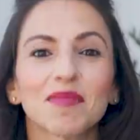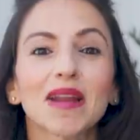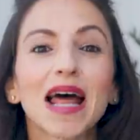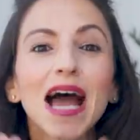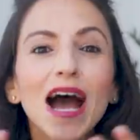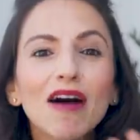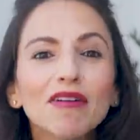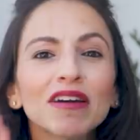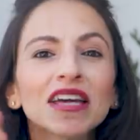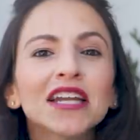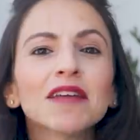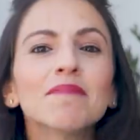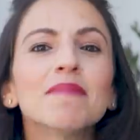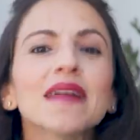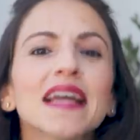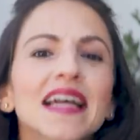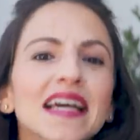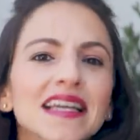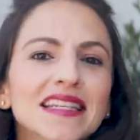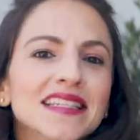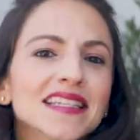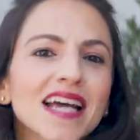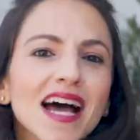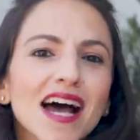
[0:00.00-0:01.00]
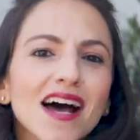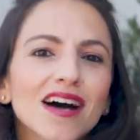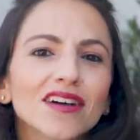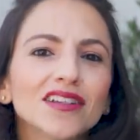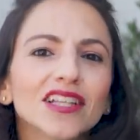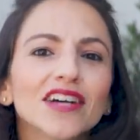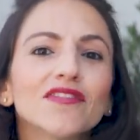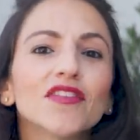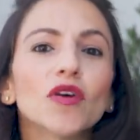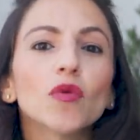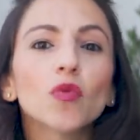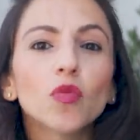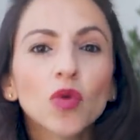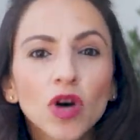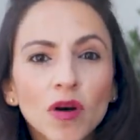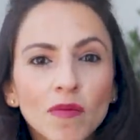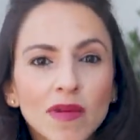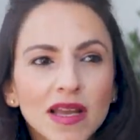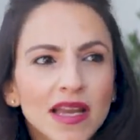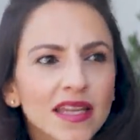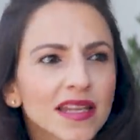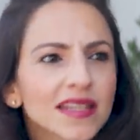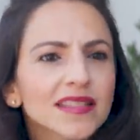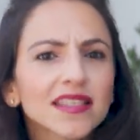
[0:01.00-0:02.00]
But how can a man tell if a
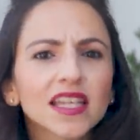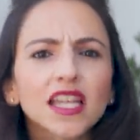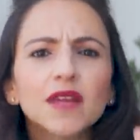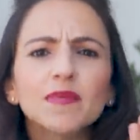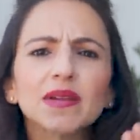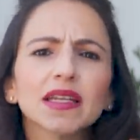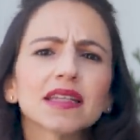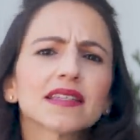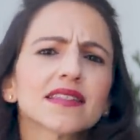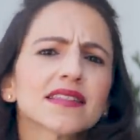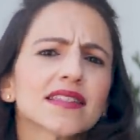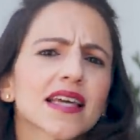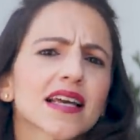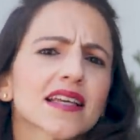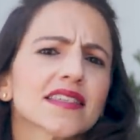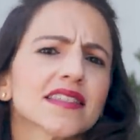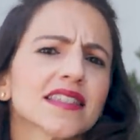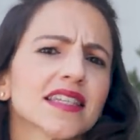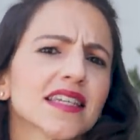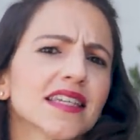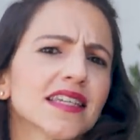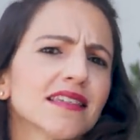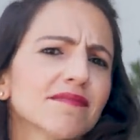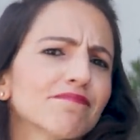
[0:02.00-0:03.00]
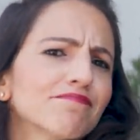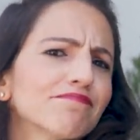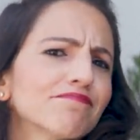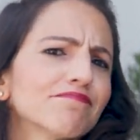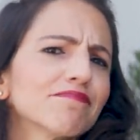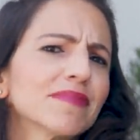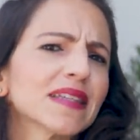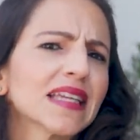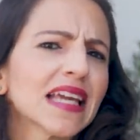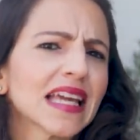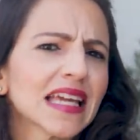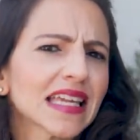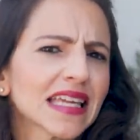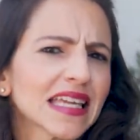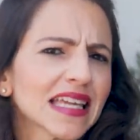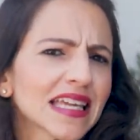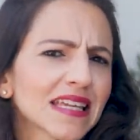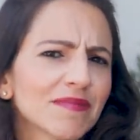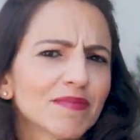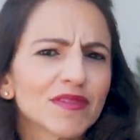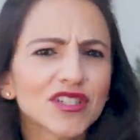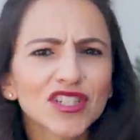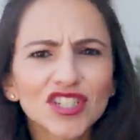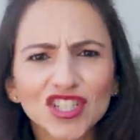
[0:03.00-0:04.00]
woman is gonna be a sexy,
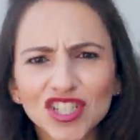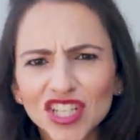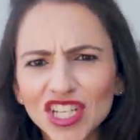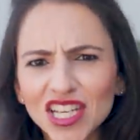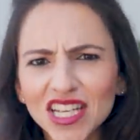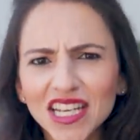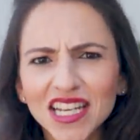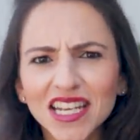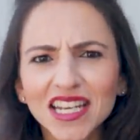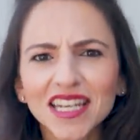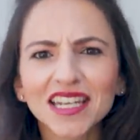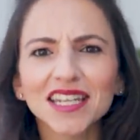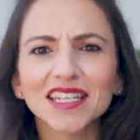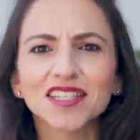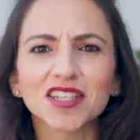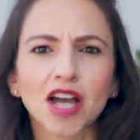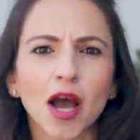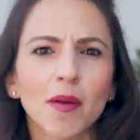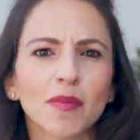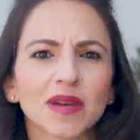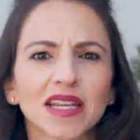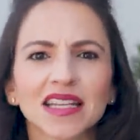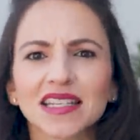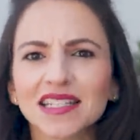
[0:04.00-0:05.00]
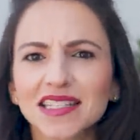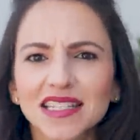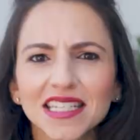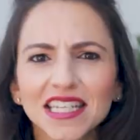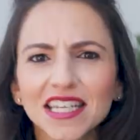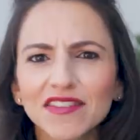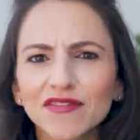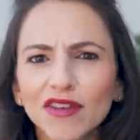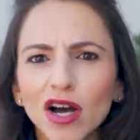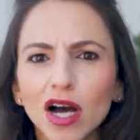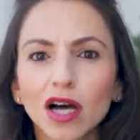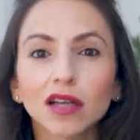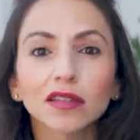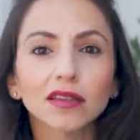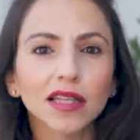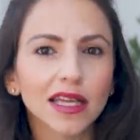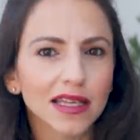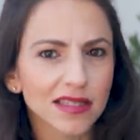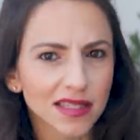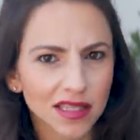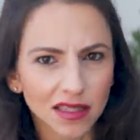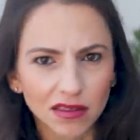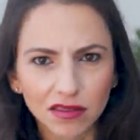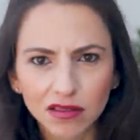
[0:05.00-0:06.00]
kinky machine, a dominant diva, a
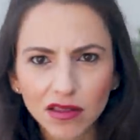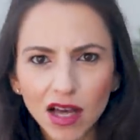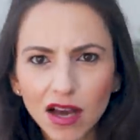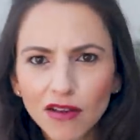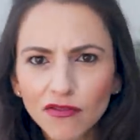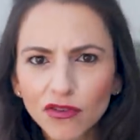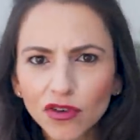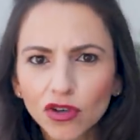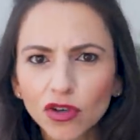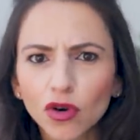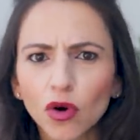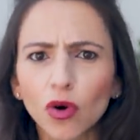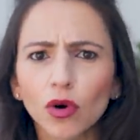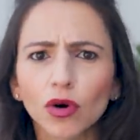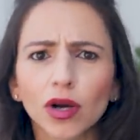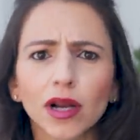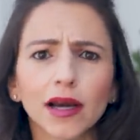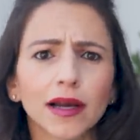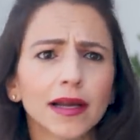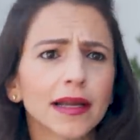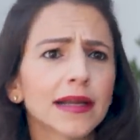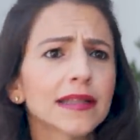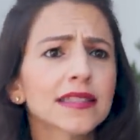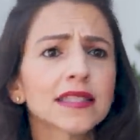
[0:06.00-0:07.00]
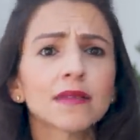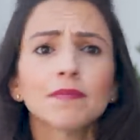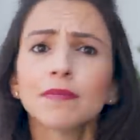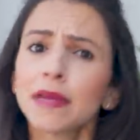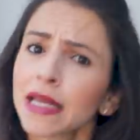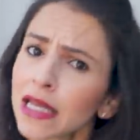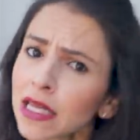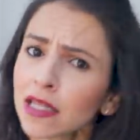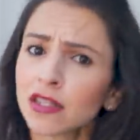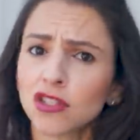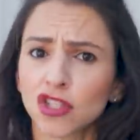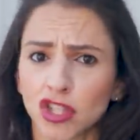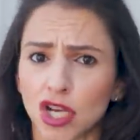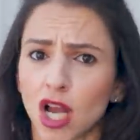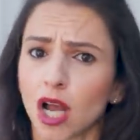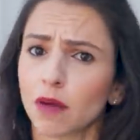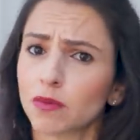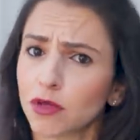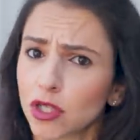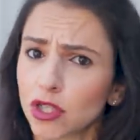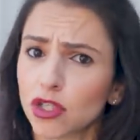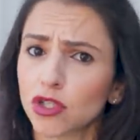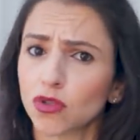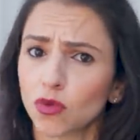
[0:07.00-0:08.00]
lazy lover, or a it's a man's
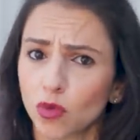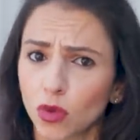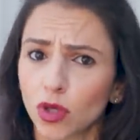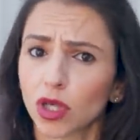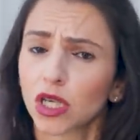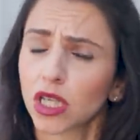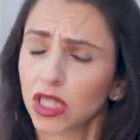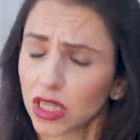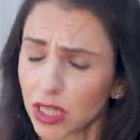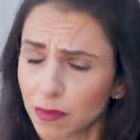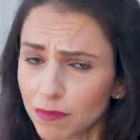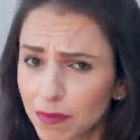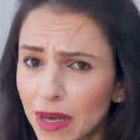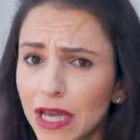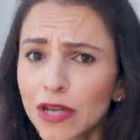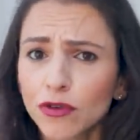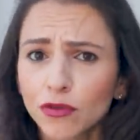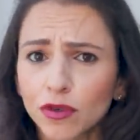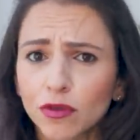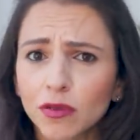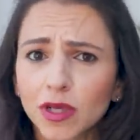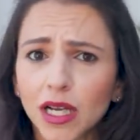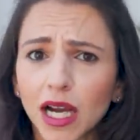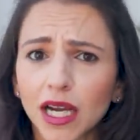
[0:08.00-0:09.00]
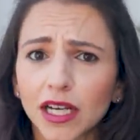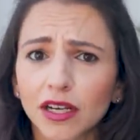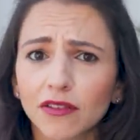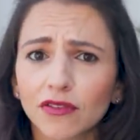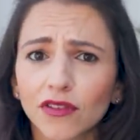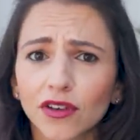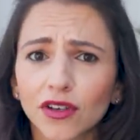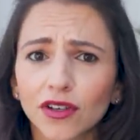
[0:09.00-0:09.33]
job to do work in the bedroom kind of